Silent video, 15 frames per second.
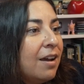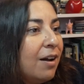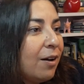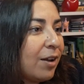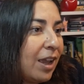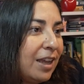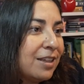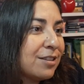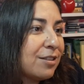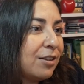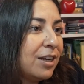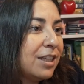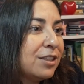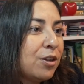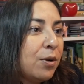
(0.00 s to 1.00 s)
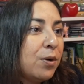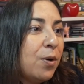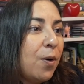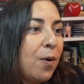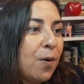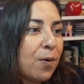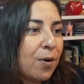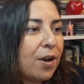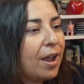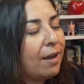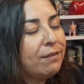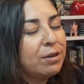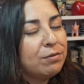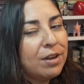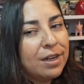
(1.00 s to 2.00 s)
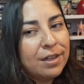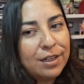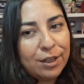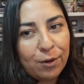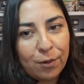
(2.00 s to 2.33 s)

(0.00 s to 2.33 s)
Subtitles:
Okay, so let's go to horror. I haven't read any